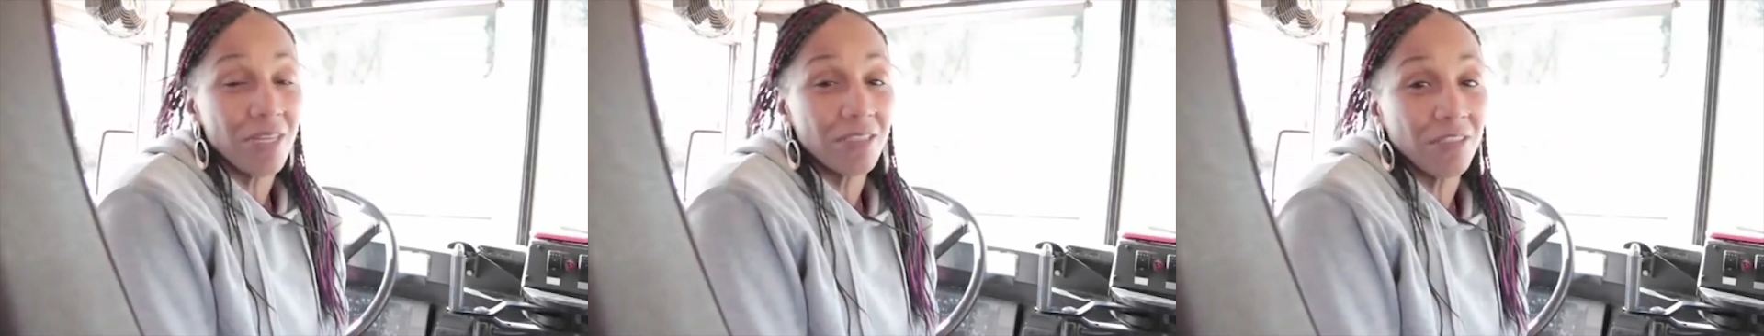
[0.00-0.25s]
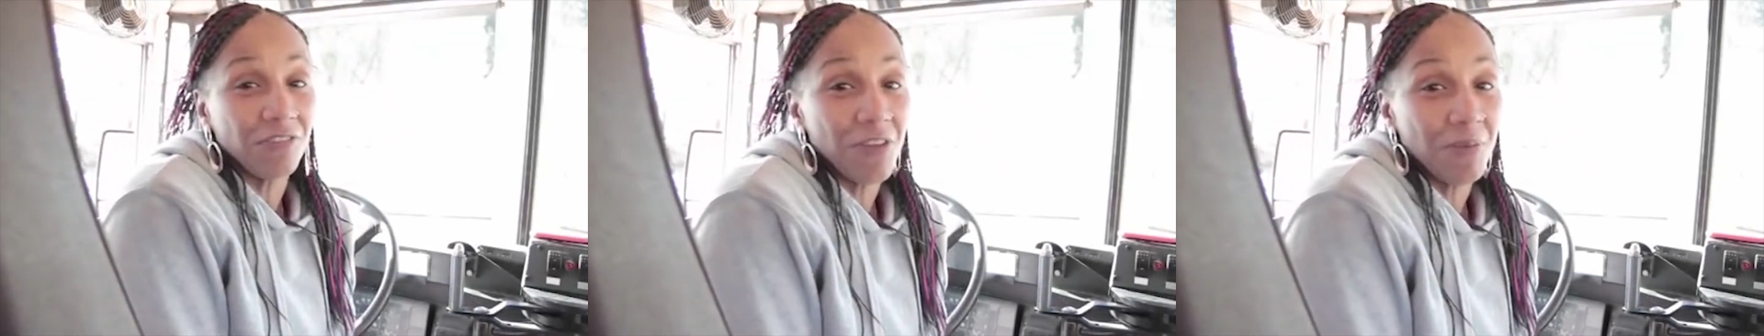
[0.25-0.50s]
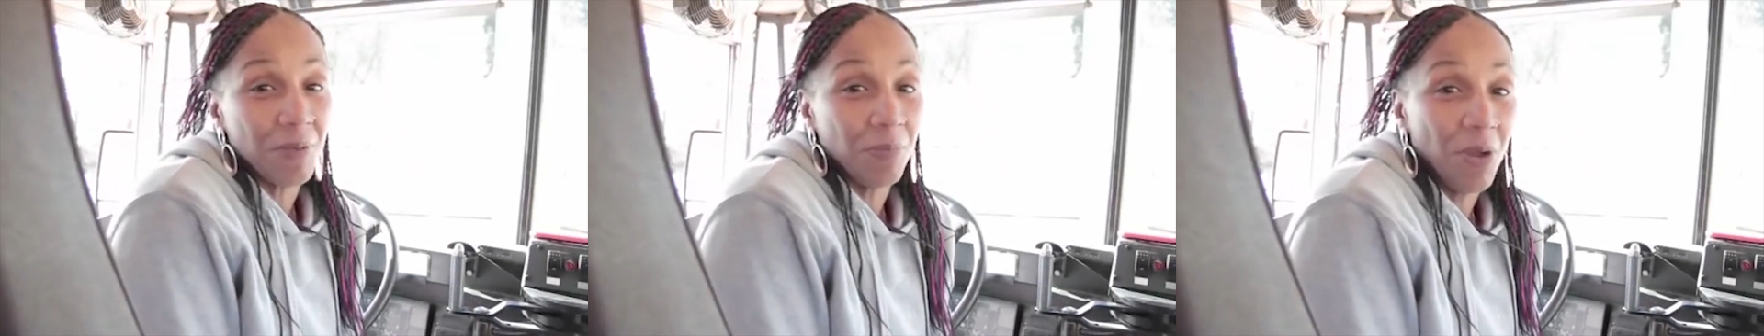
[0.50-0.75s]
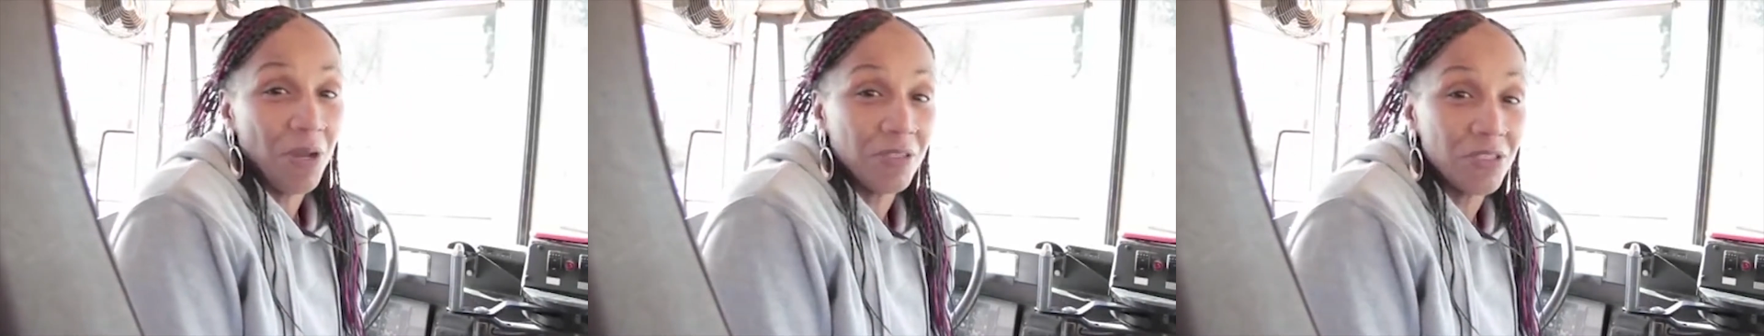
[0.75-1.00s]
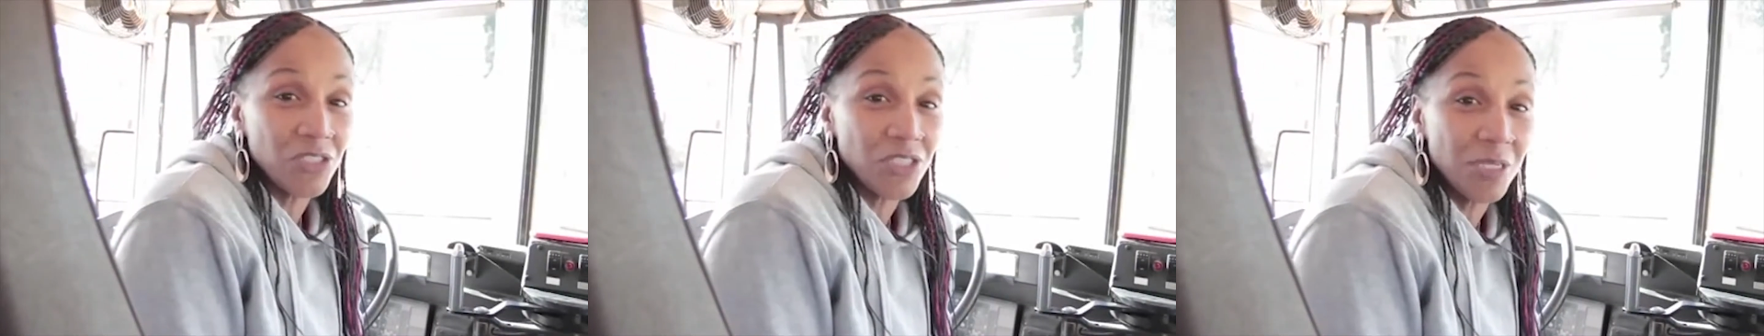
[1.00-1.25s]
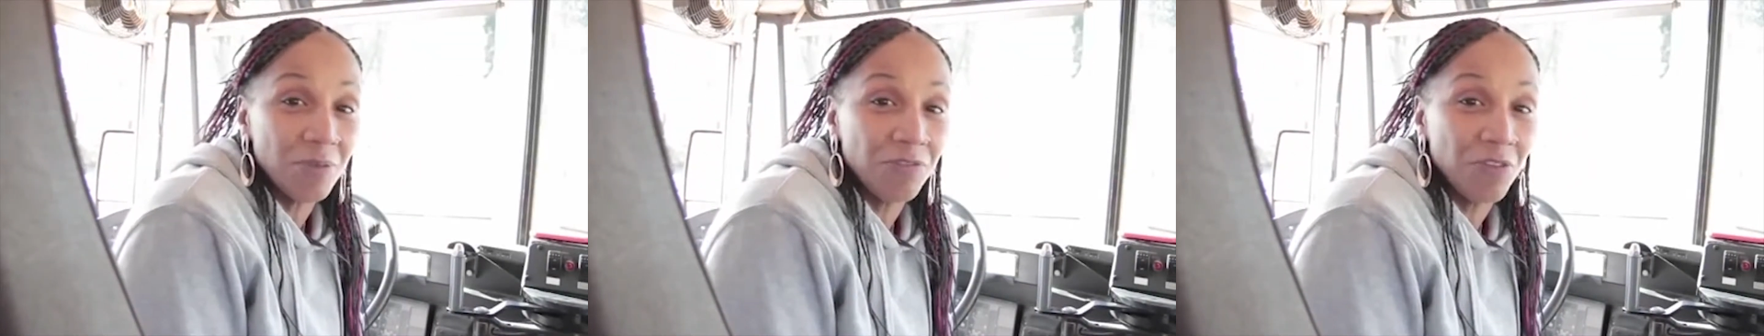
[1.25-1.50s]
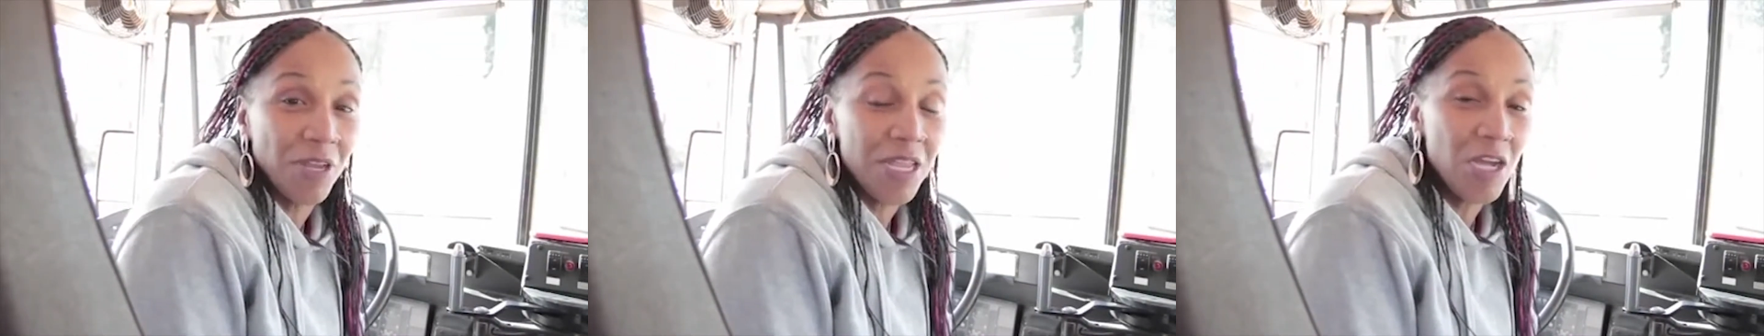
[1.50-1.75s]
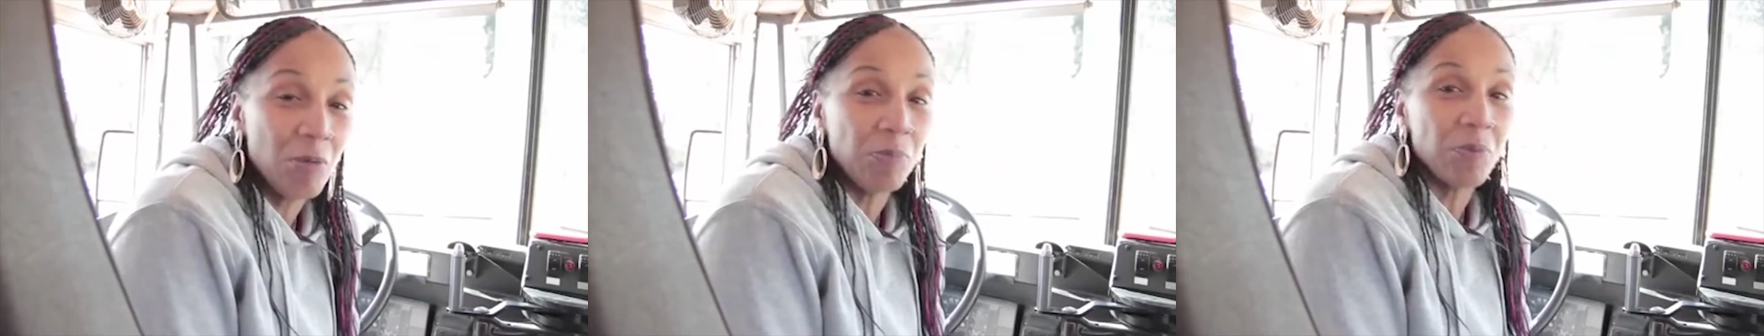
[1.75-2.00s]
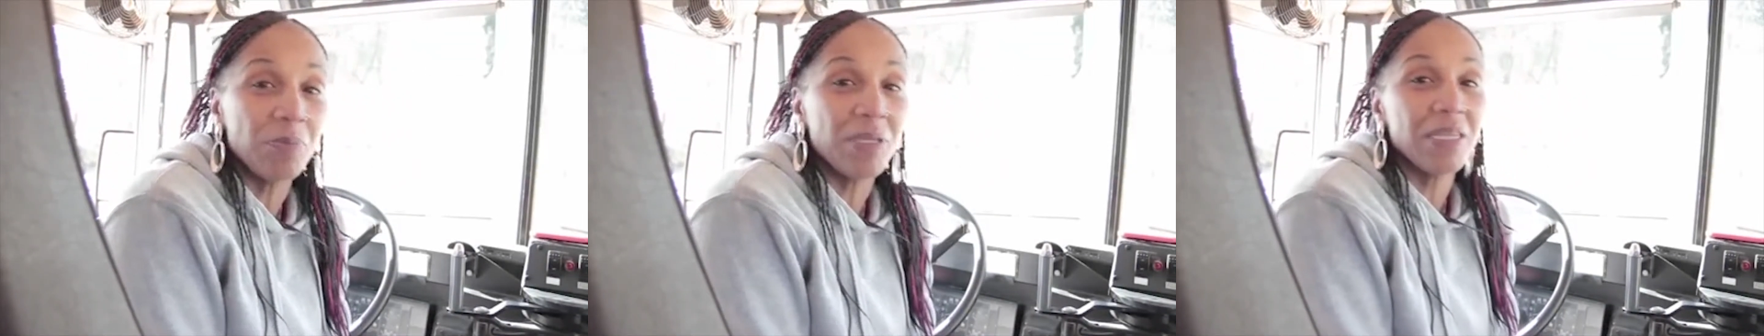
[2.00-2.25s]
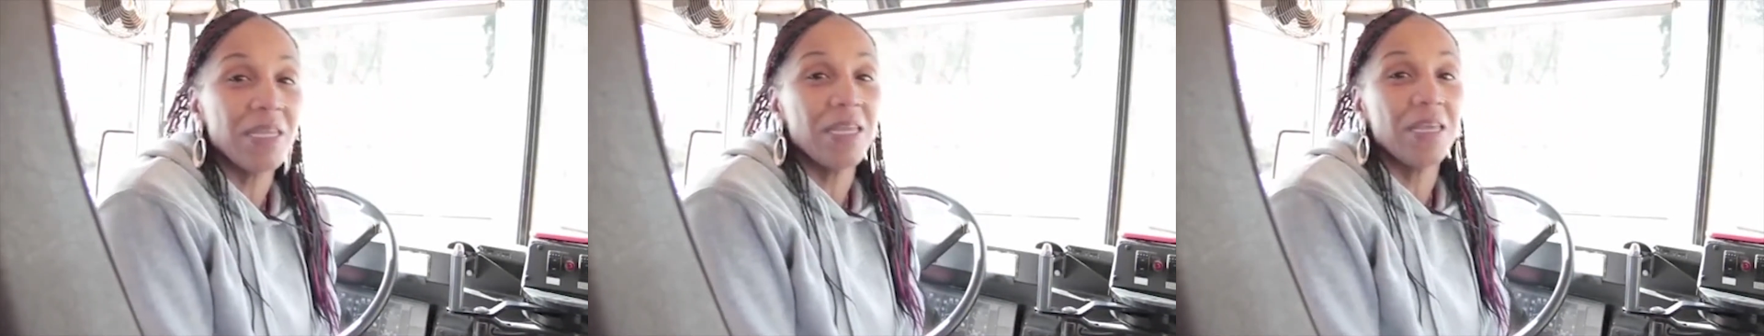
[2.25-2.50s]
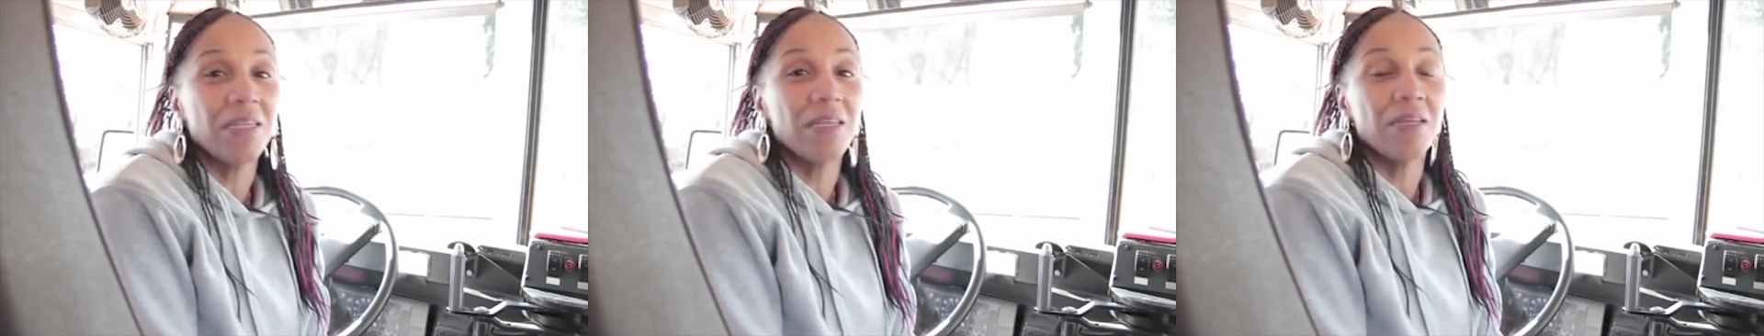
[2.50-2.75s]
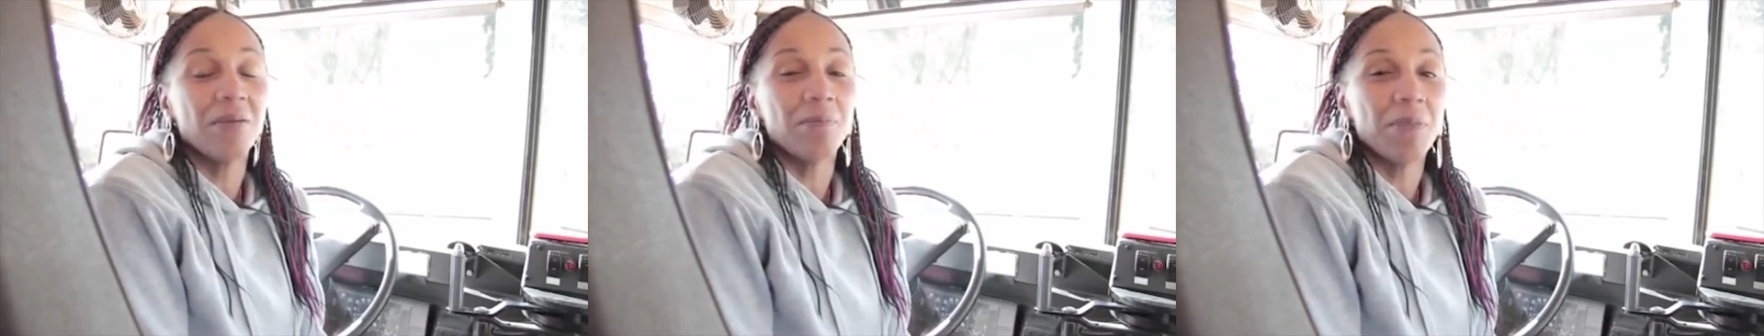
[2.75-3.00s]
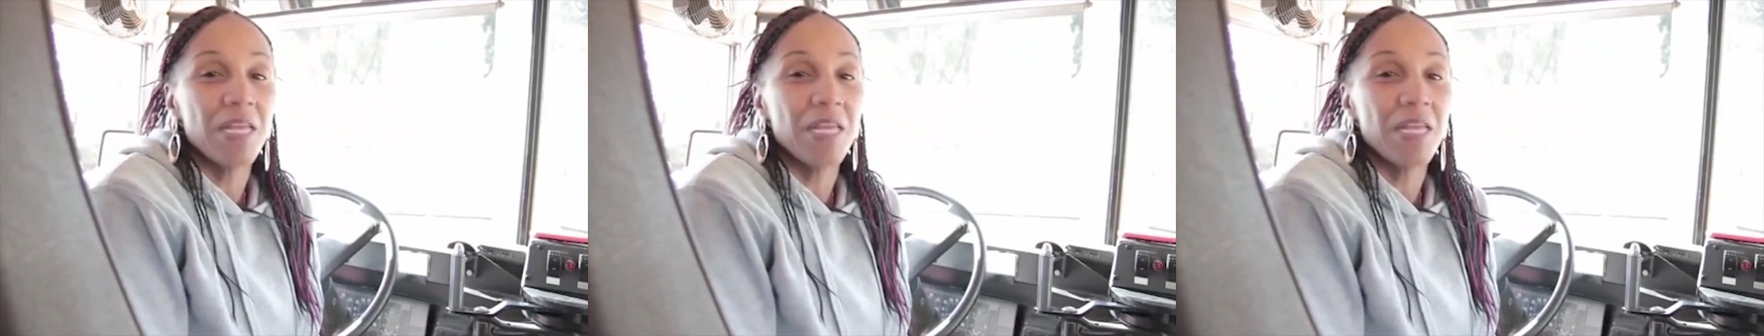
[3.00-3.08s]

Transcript: to thank the Family Partnership for helping me and um,